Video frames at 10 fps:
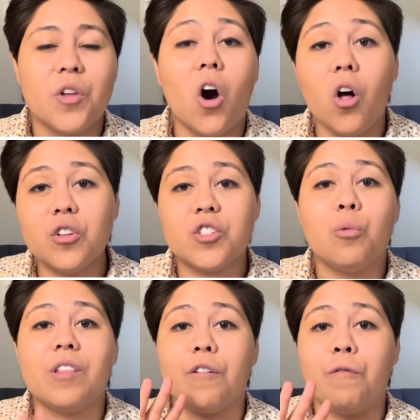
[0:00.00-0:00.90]
also
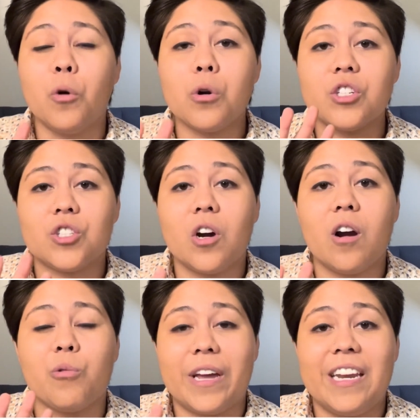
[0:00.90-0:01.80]
with a
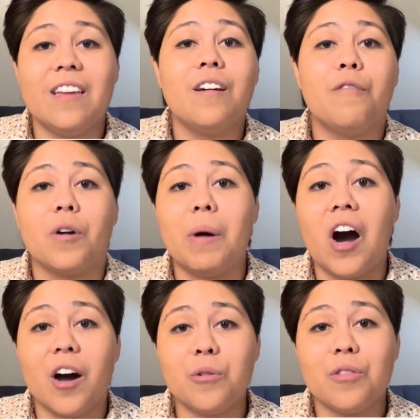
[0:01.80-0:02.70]
4-star rating from
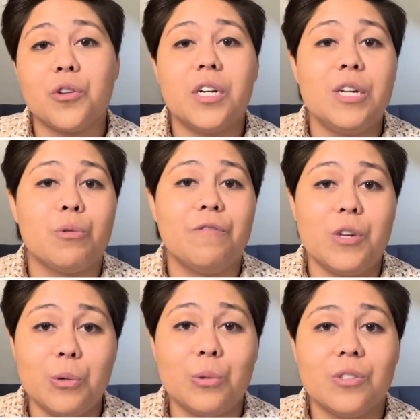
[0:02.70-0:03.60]
130
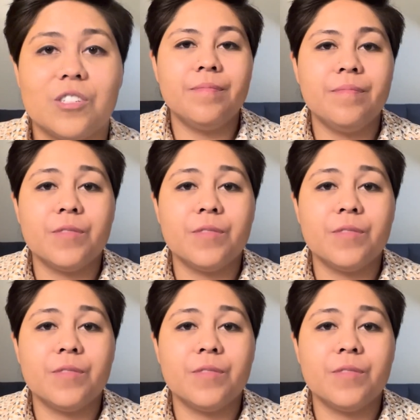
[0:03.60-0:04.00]
reviews.